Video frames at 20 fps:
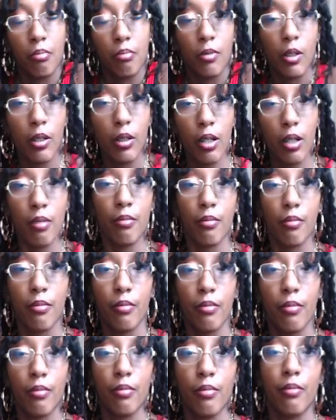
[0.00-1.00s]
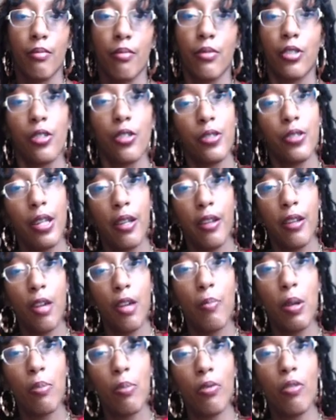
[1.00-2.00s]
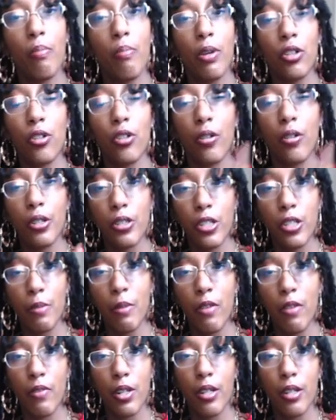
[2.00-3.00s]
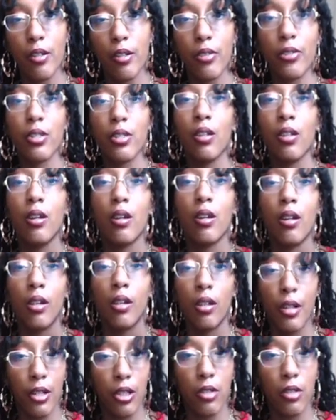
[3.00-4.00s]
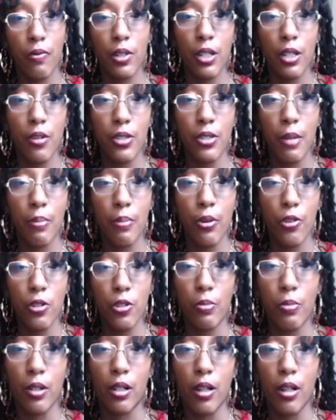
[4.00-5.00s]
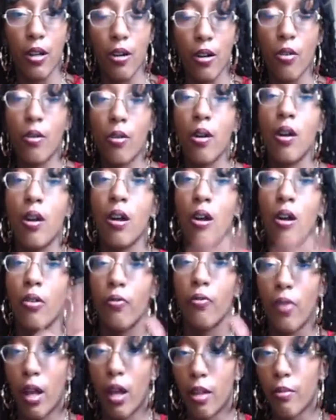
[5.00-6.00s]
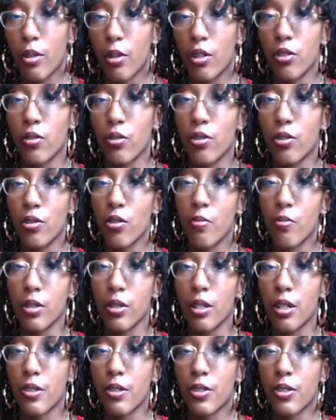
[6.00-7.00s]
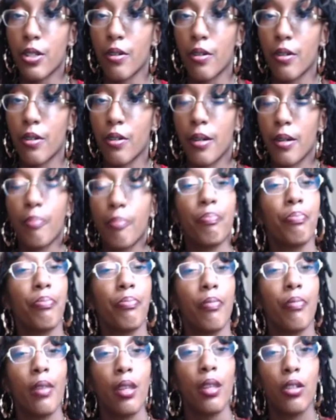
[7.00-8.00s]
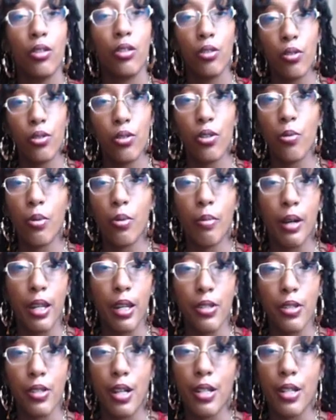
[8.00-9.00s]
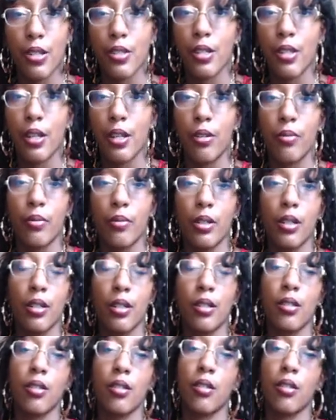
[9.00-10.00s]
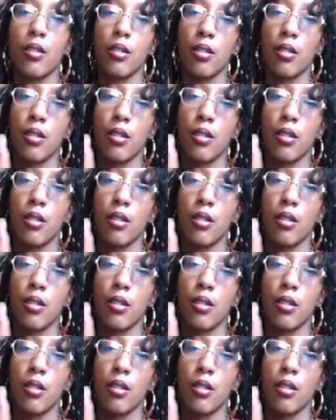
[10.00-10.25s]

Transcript: Okay? So take care, people. Make sure you listen to my videos. Look at the videos I post below. Follow me on YouTube and Instagram. YouTube, The Body Scientist 81.